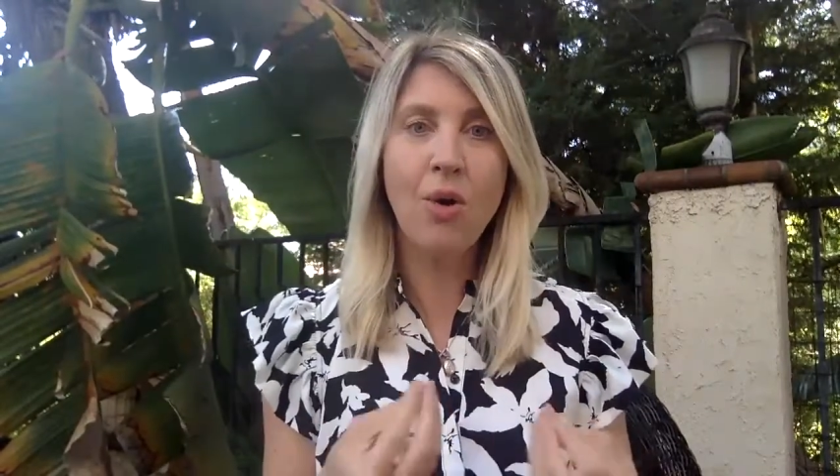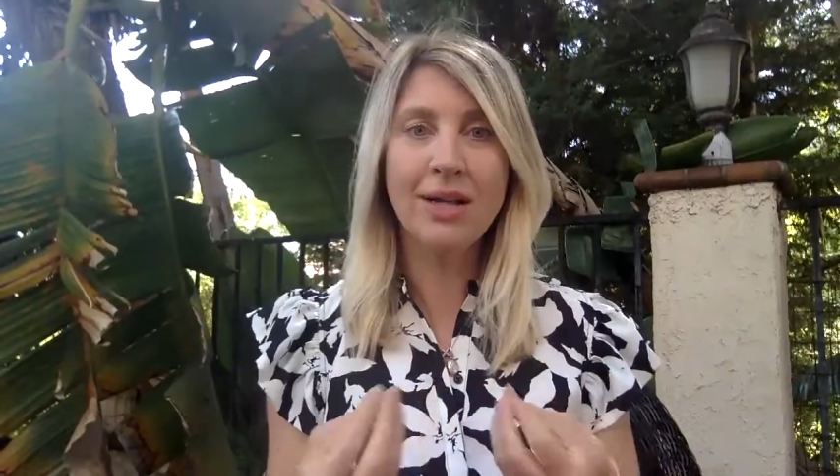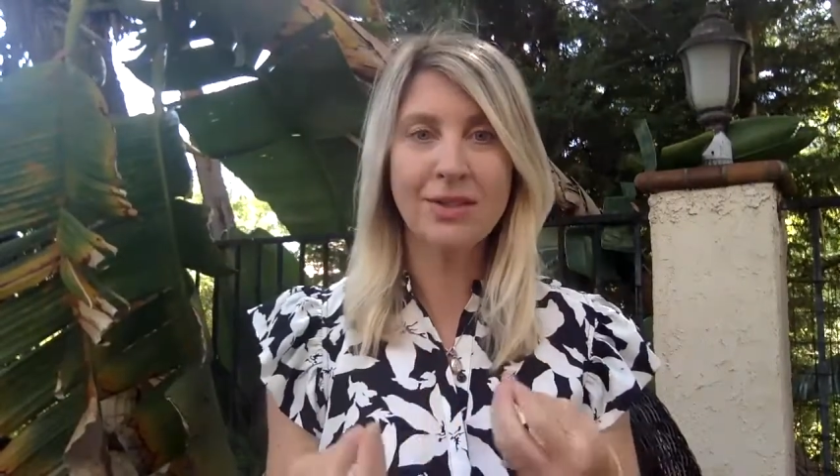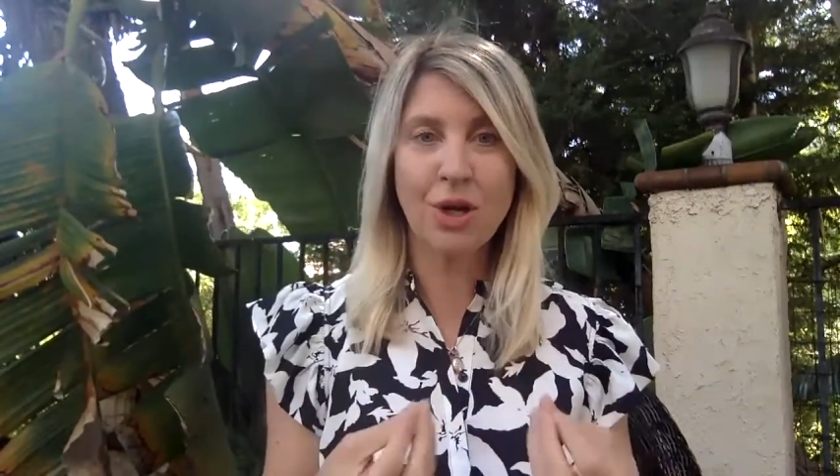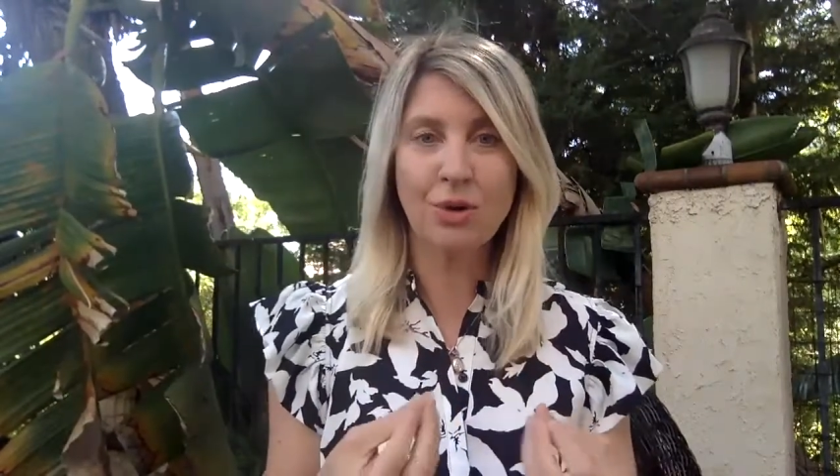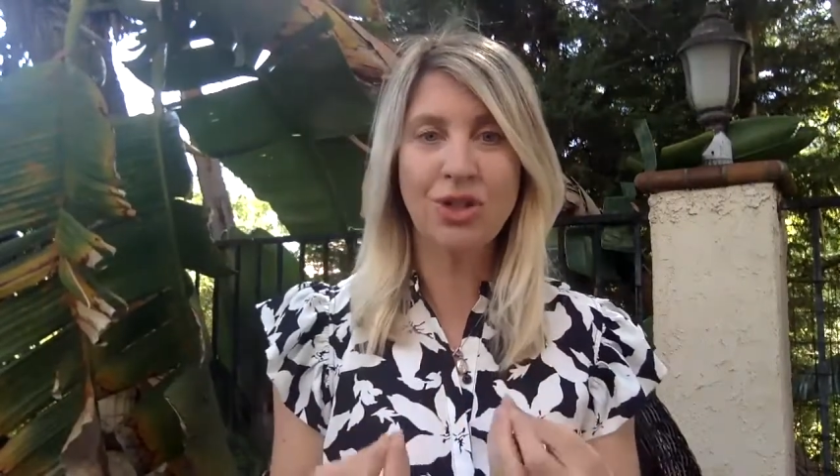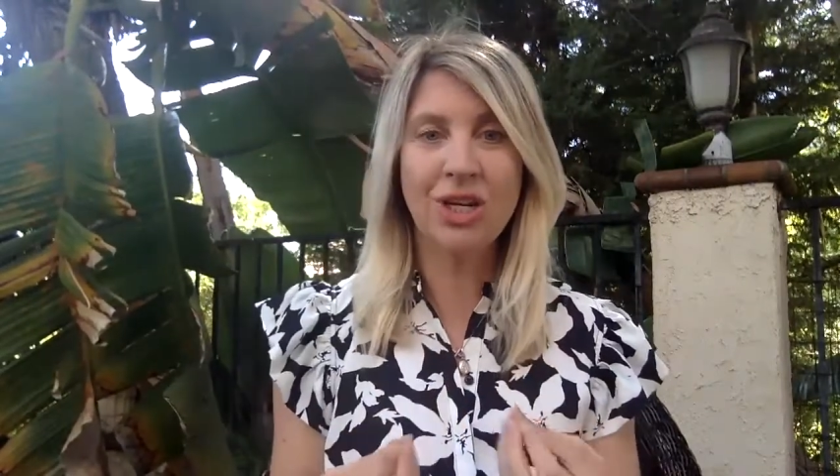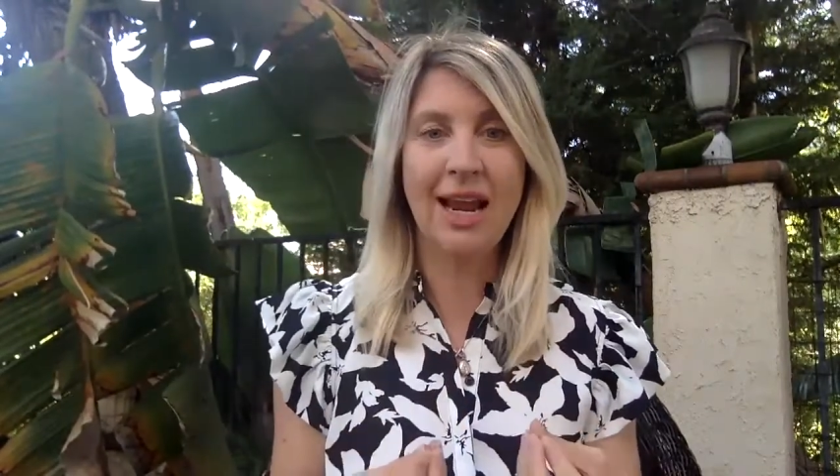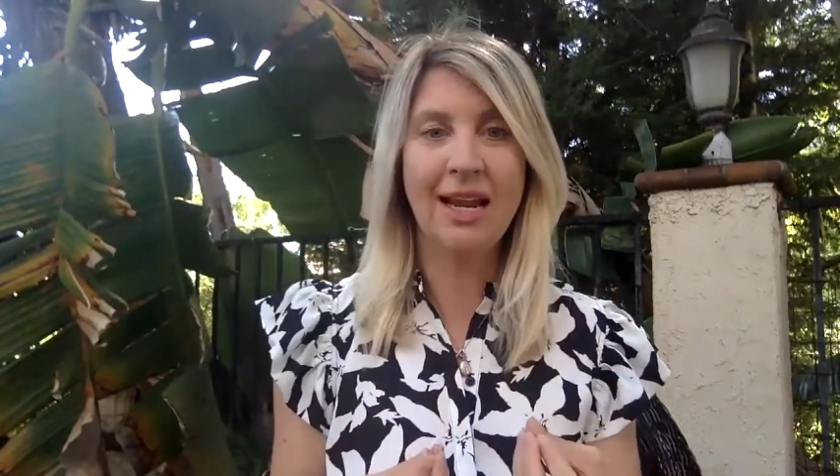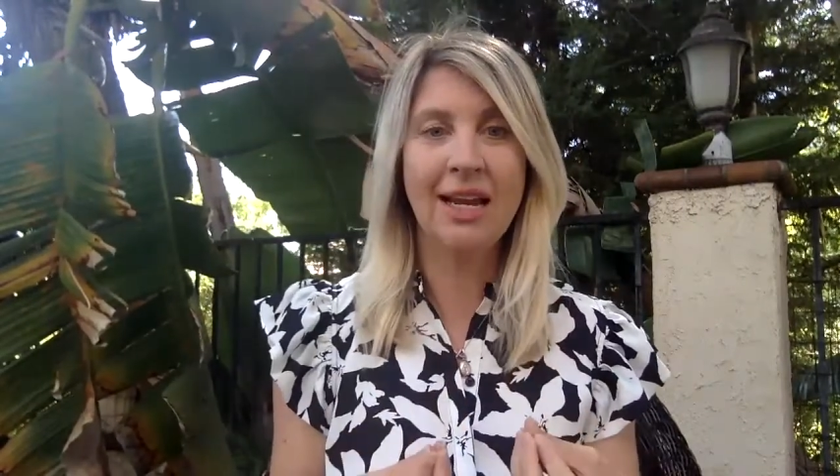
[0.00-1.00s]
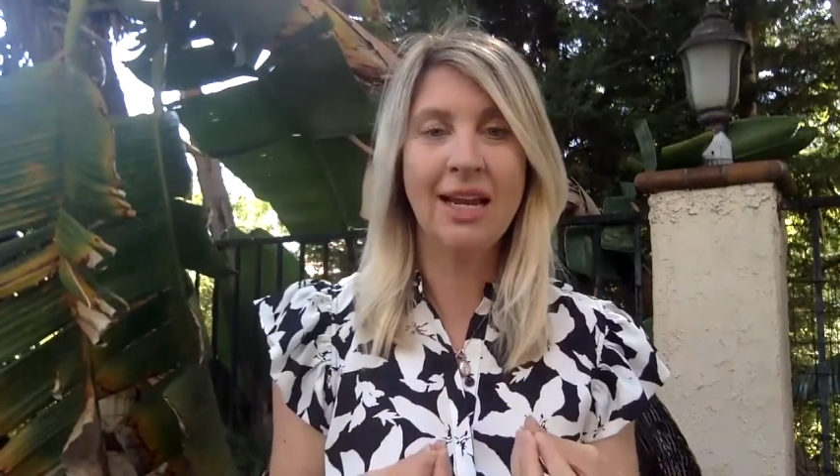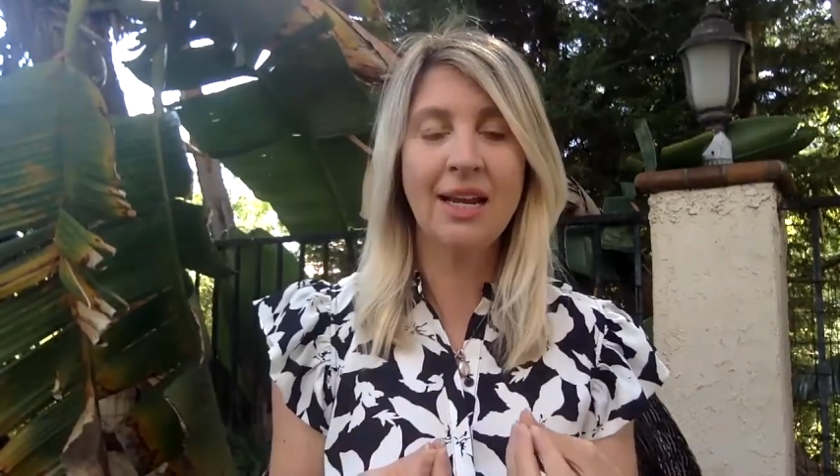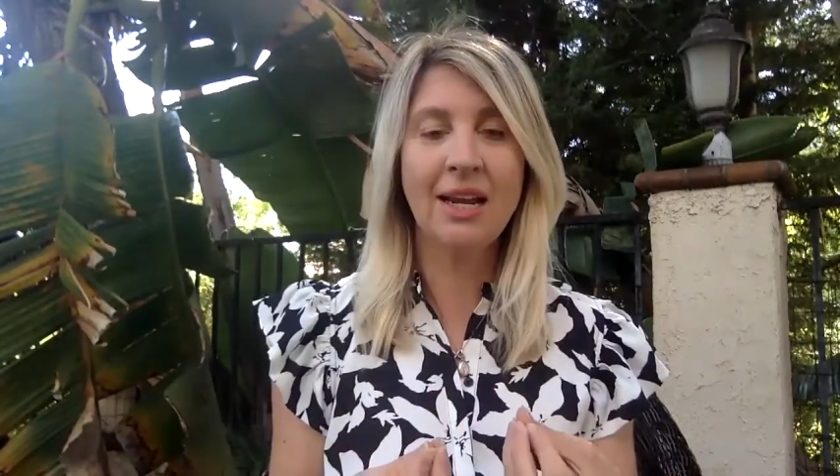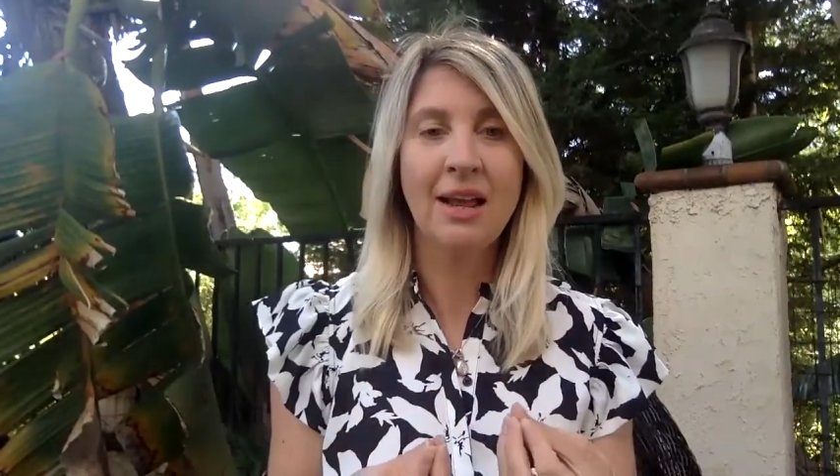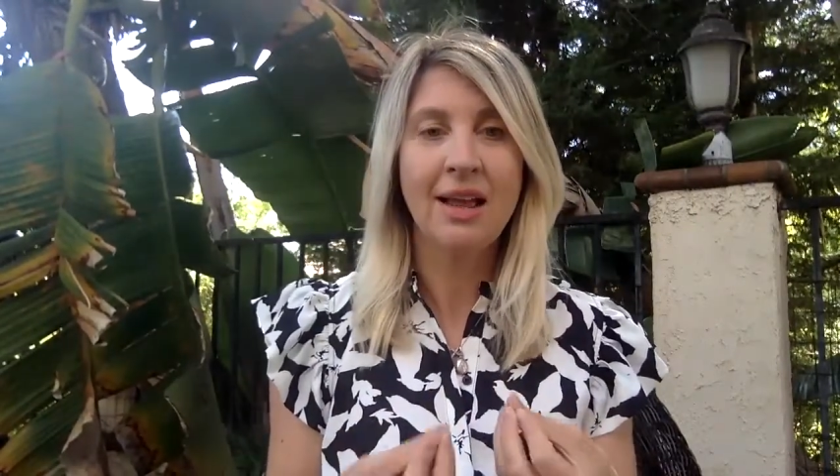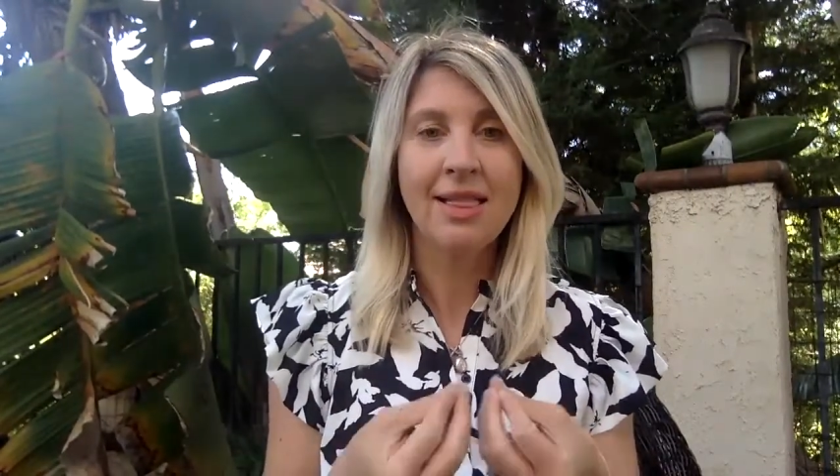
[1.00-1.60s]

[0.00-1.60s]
associating